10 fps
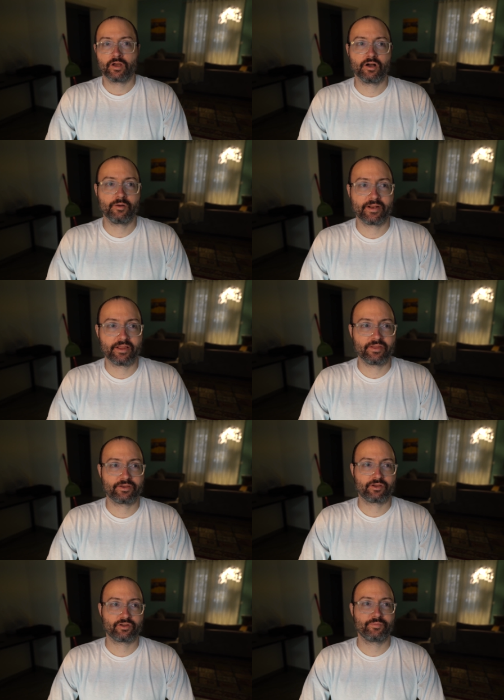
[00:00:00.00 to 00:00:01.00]
And I
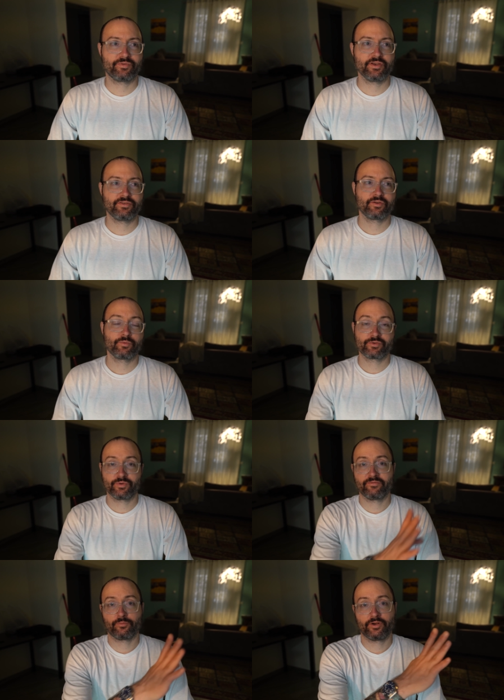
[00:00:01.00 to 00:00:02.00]
think eclipse season, which
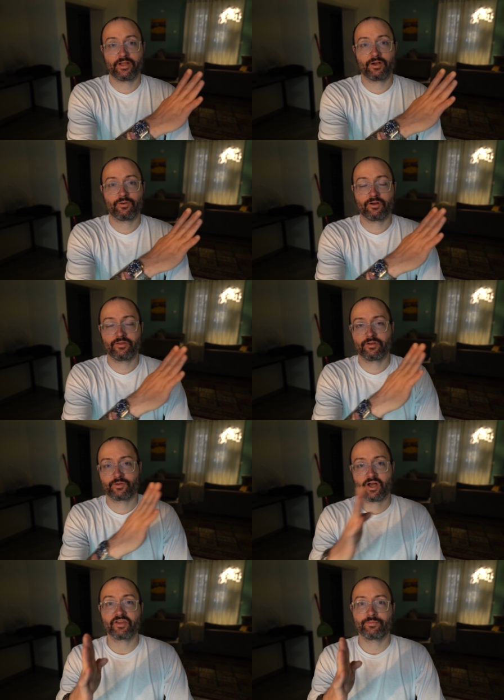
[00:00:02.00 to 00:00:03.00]
we're now on the
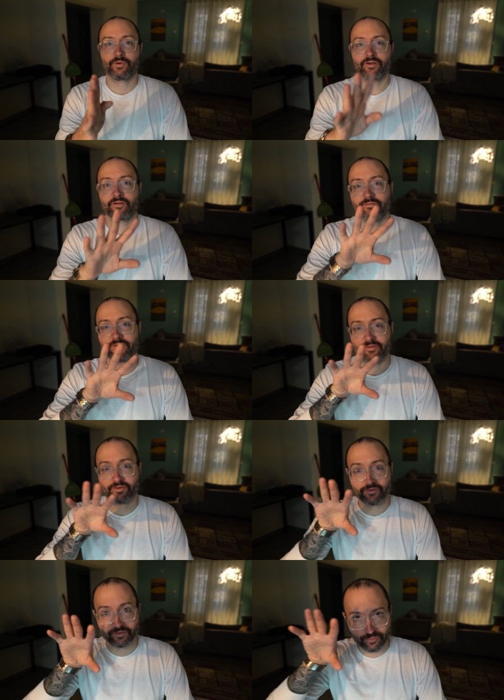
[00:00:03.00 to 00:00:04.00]
cusp of, and
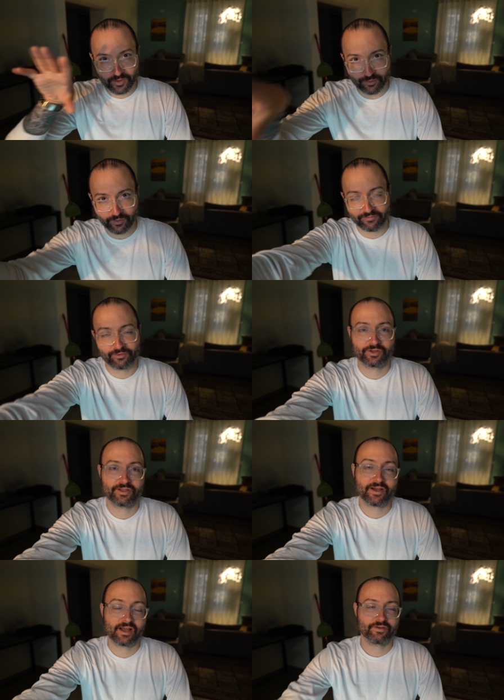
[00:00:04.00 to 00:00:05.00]
then this week we
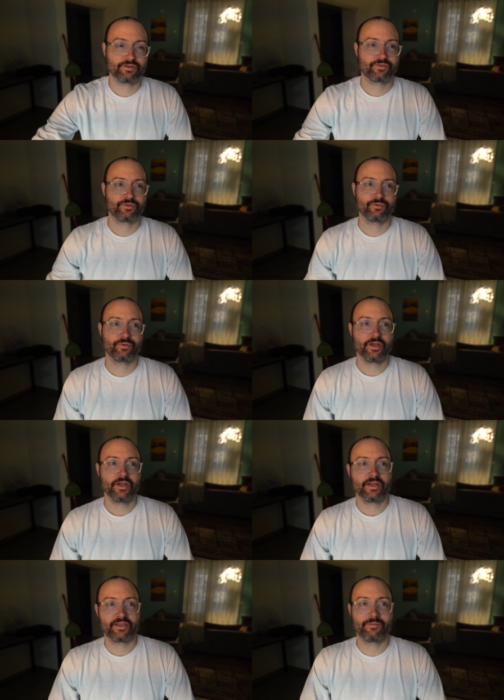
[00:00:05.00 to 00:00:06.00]
fully dive into,
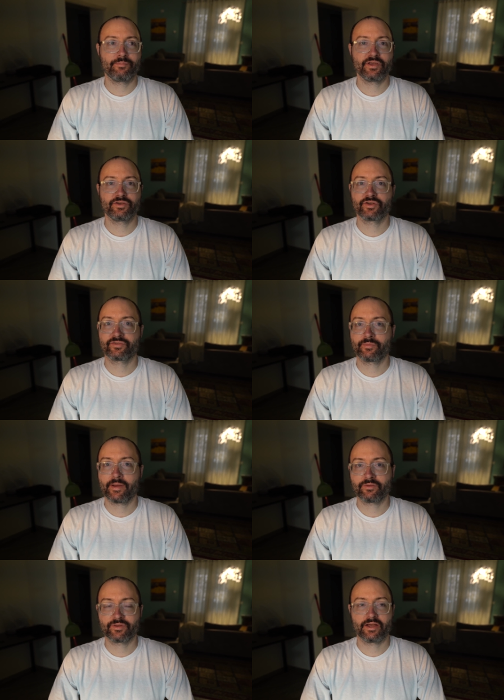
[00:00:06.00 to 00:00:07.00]
can be just
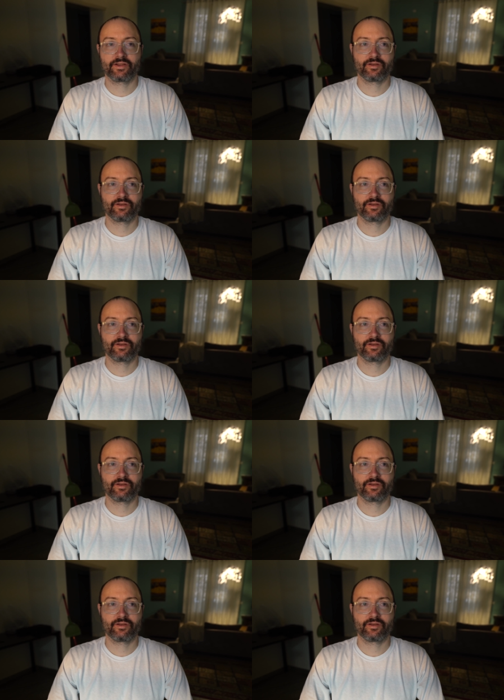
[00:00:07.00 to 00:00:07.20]
about that.